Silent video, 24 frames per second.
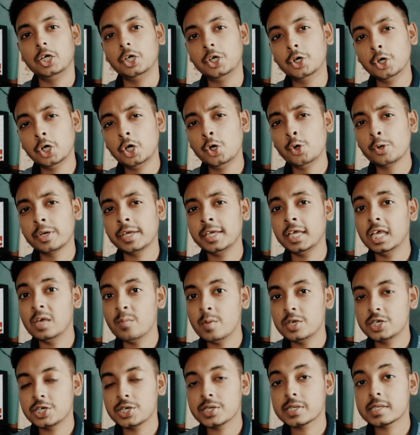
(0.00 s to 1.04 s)
good looking
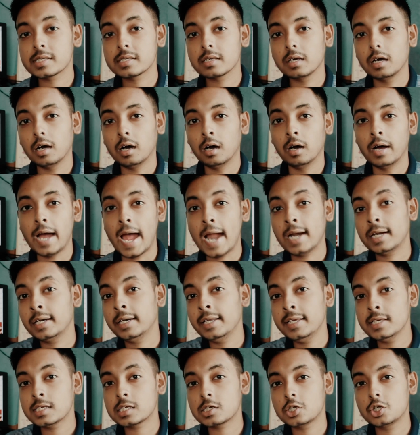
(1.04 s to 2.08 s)
images, at
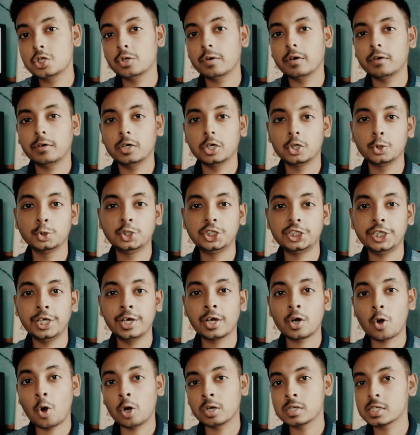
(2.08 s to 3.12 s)
least to
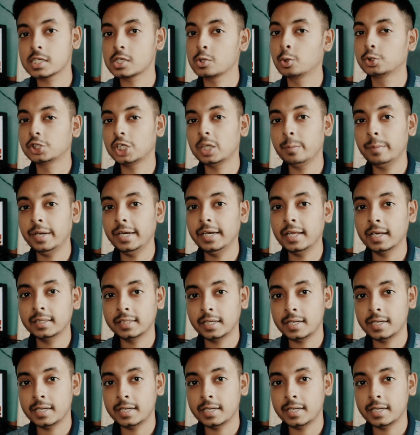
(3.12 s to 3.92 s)
share on social media,